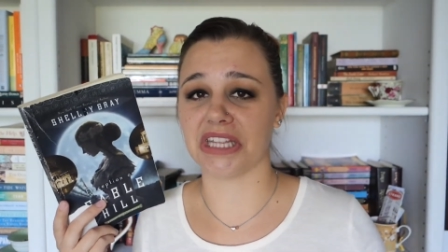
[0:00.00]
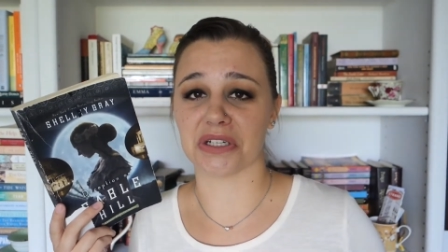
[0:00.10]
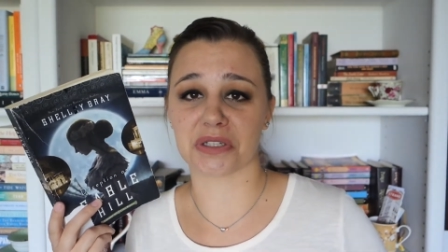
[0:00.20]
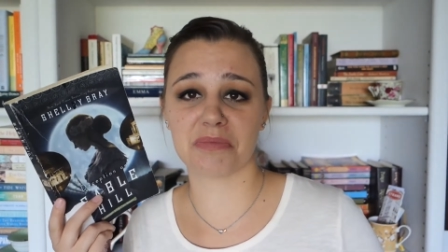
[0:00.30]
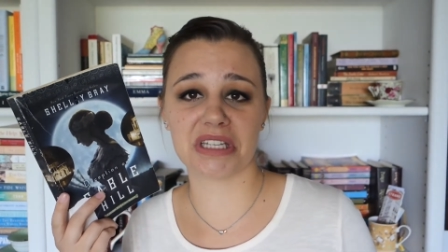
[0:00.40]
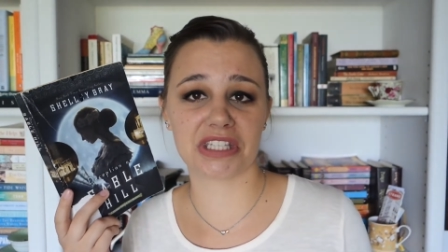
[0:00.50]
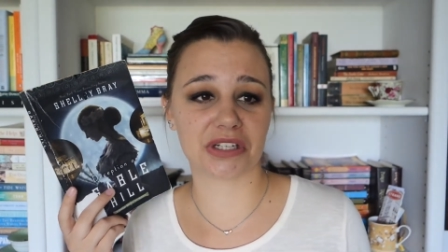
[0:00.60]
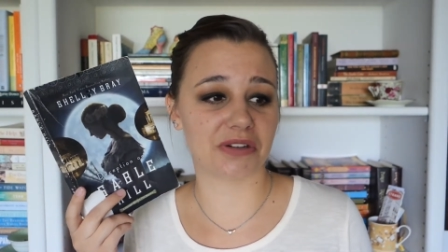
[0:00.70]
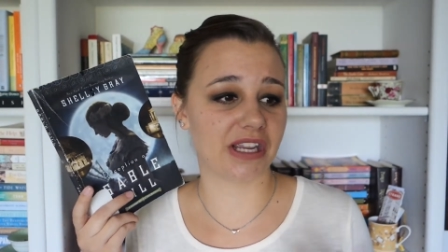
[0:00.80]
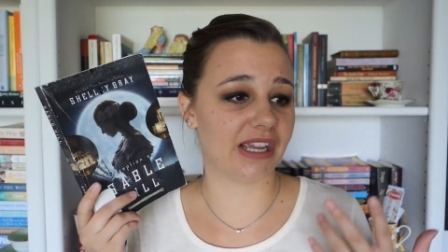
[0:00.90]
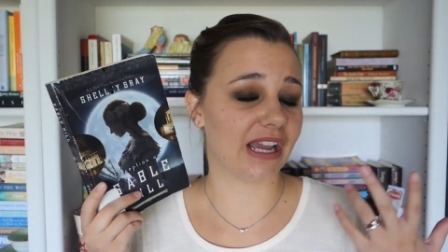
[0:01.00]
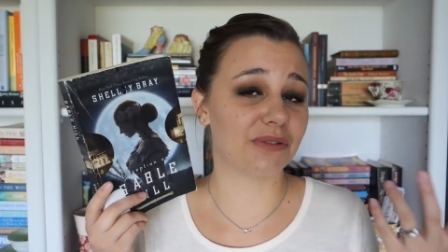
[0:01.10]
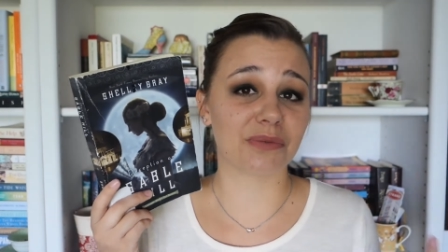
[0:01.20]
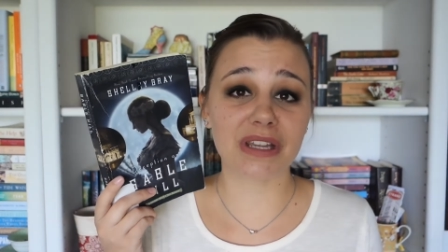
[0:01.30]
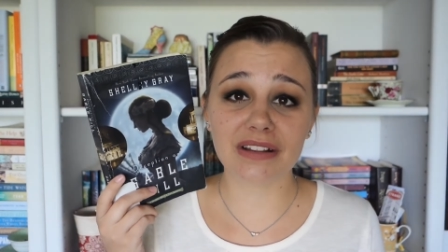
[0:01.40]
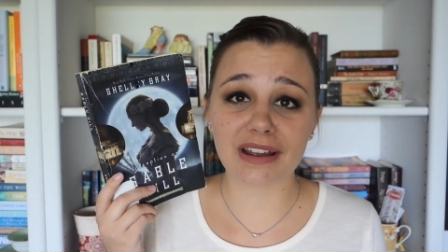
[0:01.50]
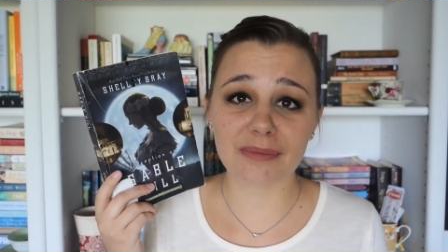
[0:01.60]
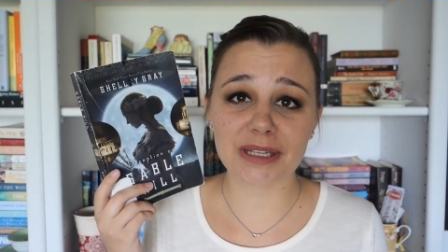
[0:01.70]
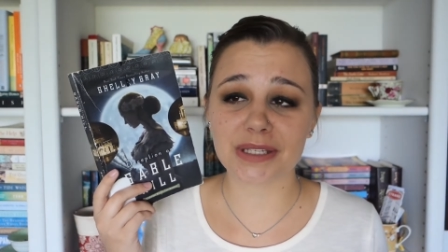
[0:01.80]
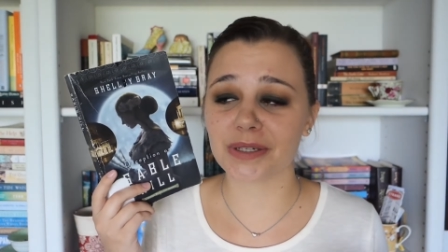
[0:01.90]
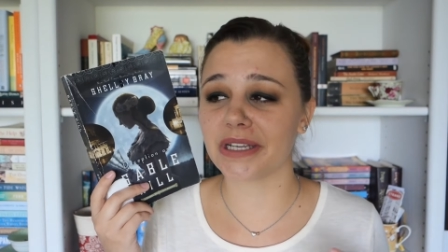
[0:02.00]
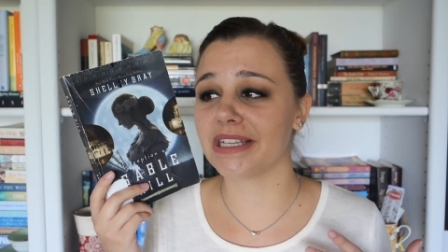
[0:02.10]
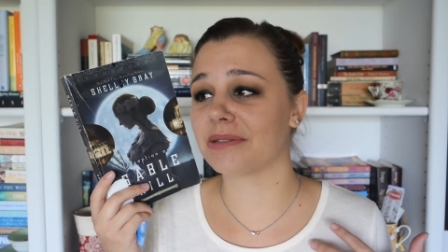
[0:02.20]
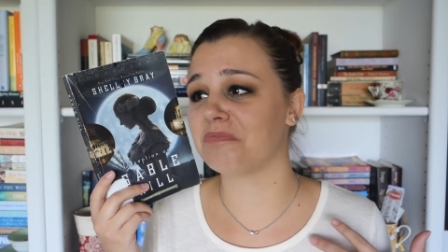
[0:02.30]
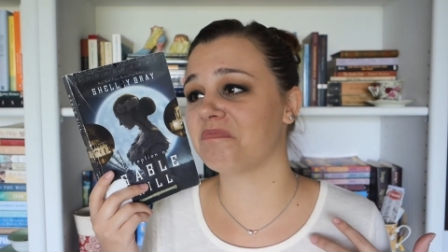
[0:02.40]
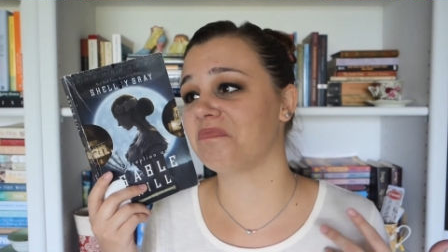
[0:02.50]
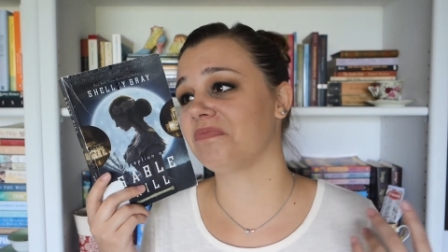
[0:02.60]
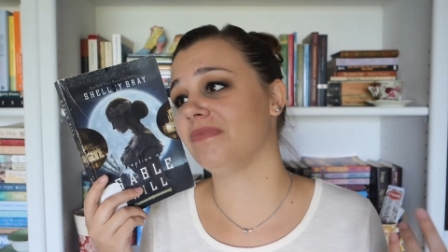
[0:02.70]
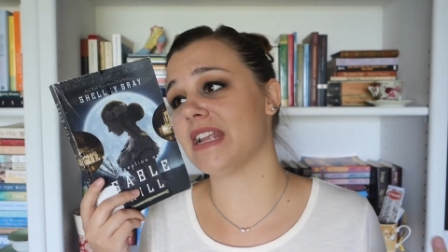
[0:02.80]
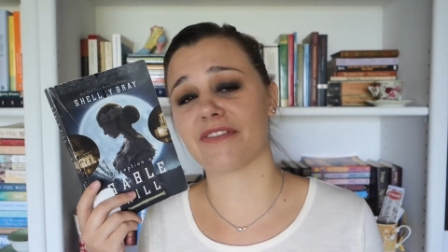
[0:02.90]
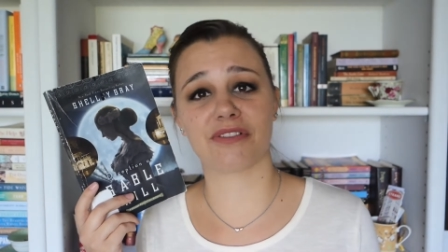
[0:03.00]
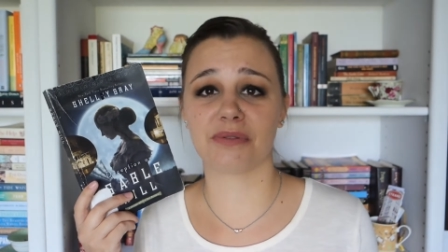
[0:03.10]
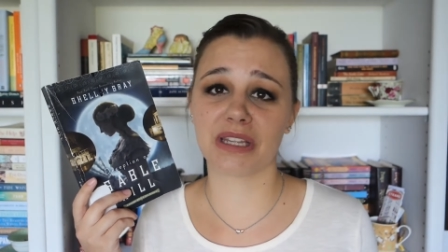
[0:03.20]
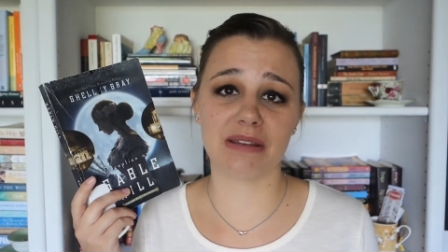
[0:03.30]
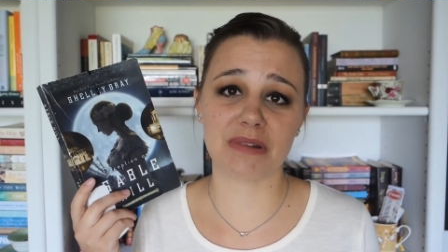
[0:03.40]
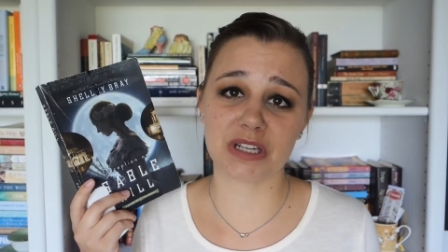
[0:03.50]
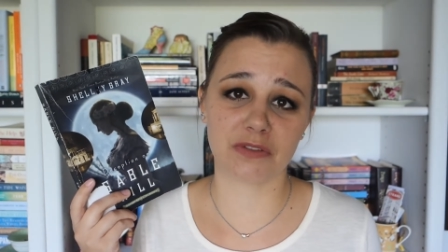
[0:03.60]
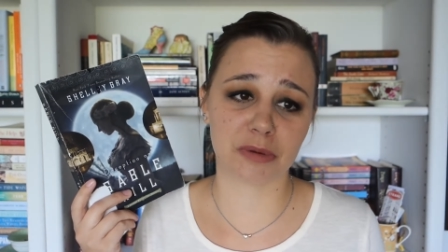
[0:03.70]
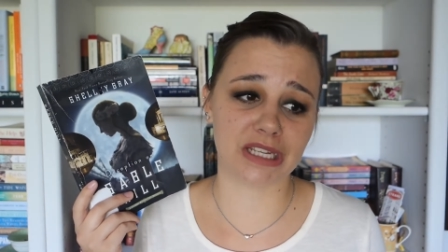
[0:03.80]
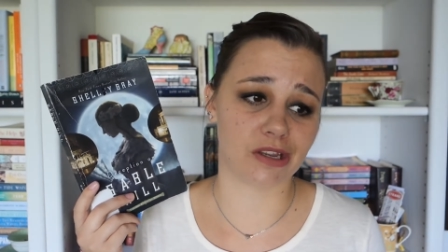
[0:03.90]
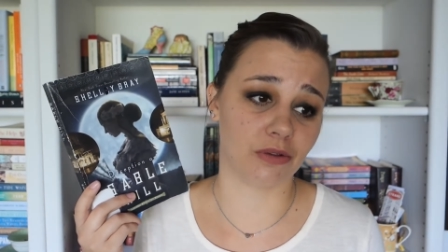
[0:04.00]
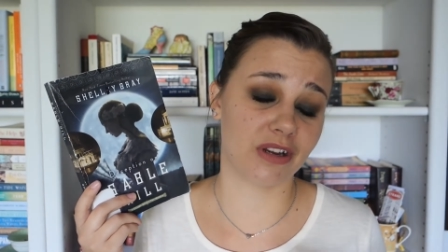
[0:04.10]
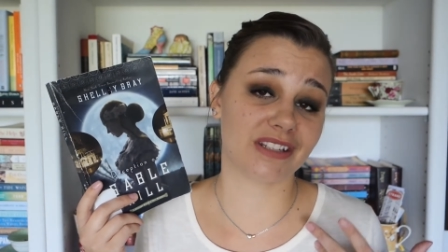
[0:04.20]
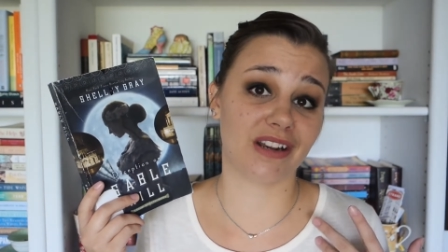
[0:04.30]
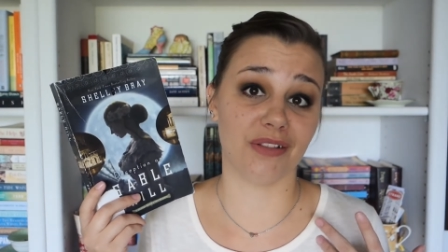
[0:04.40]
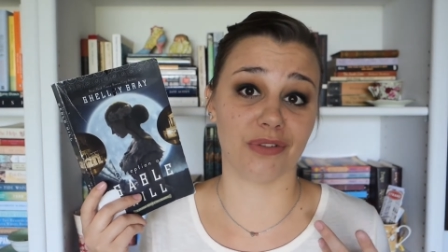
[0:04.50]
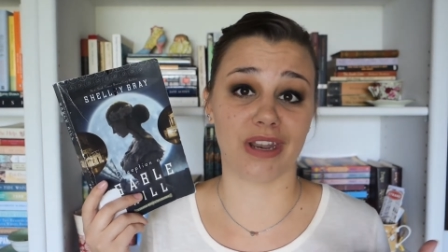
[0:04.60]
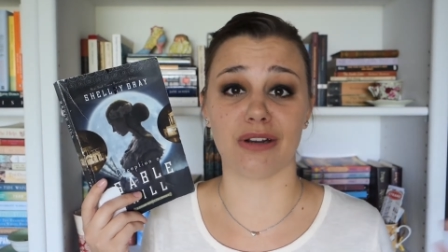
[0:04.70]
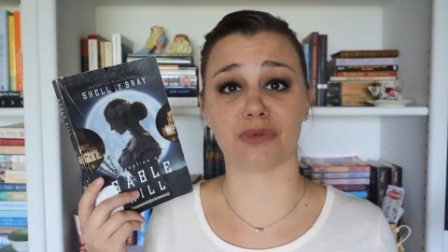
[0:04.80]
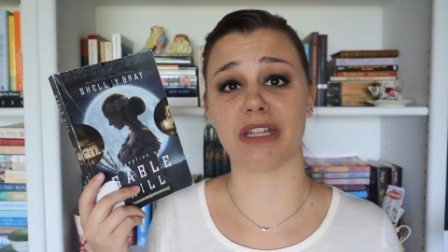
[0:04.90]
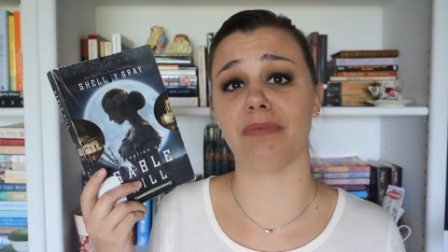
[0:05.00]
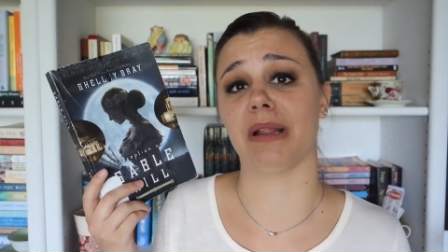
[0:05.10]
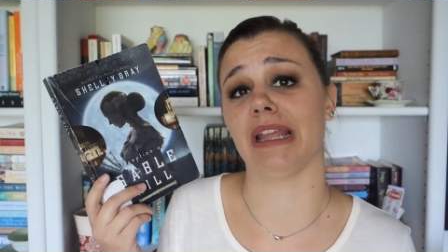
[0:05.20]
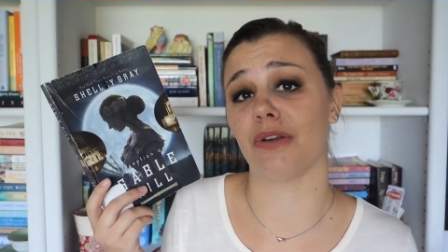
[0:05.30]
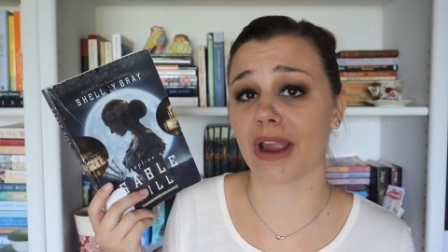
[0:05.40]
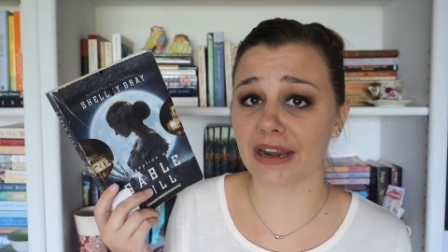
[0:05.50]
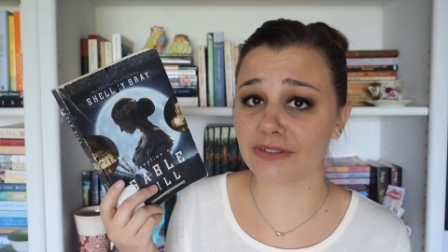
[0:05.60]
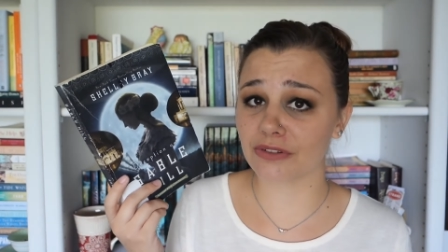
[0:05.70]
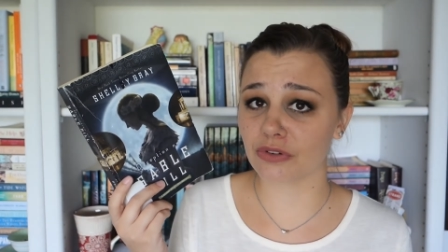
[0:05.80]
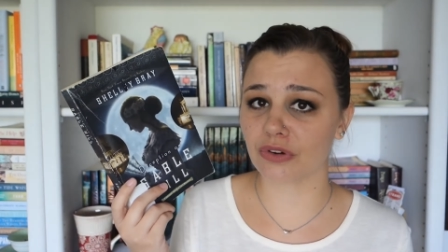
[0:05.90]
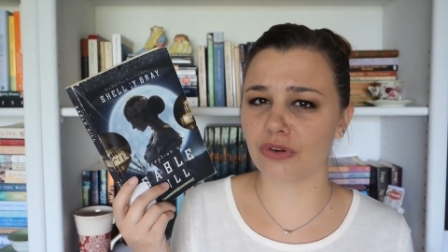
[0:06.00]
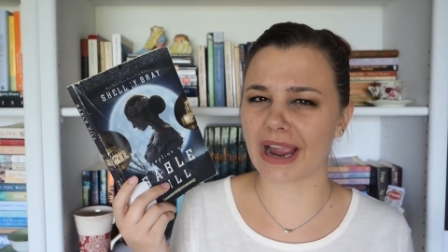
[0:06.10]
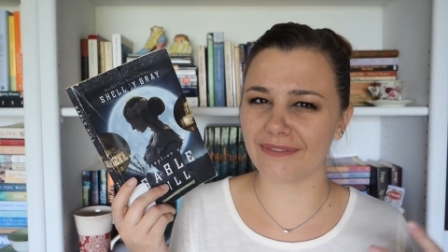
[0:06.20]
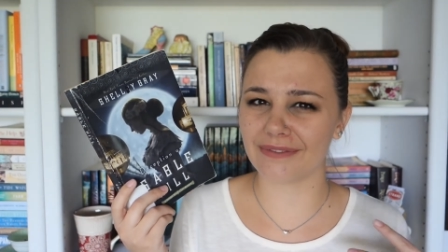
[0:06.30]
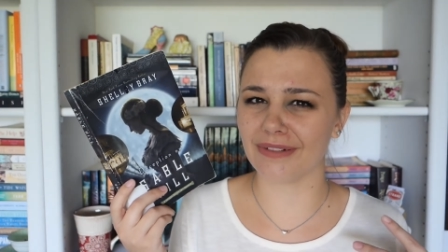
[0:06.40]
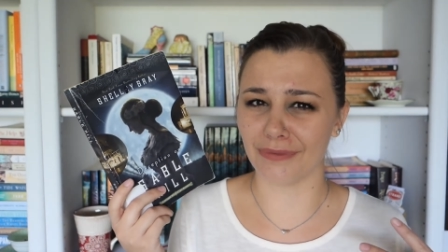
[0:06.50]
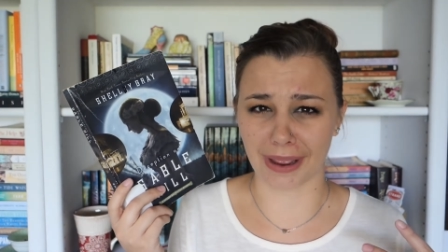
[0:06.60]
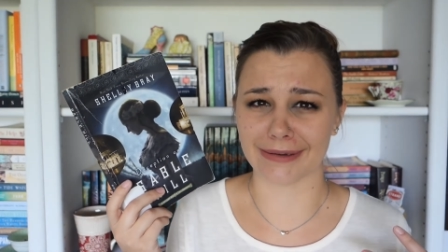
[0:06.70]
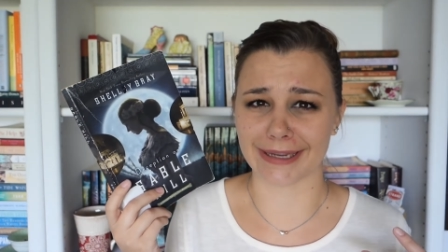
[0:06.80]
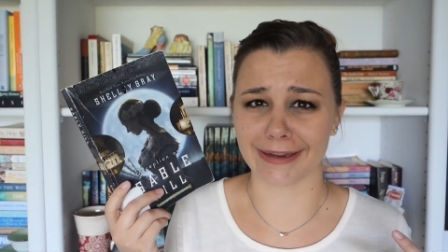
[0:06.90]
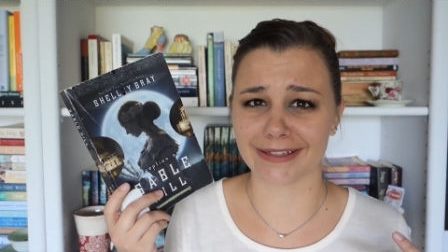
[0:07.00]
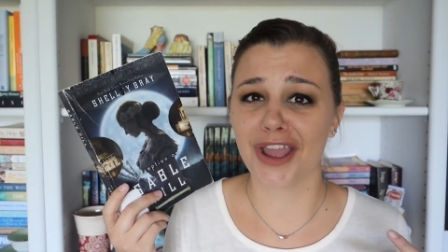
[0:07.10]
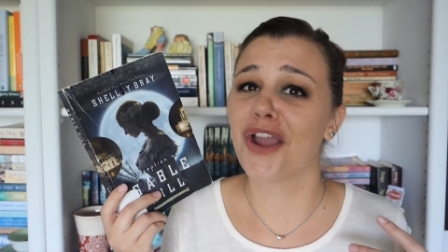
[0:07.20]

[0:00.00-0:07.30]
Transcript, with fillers: There's mystery. I don't read a lot of mysteries, not for really much of a particular reason other than I don't typically grad gravitate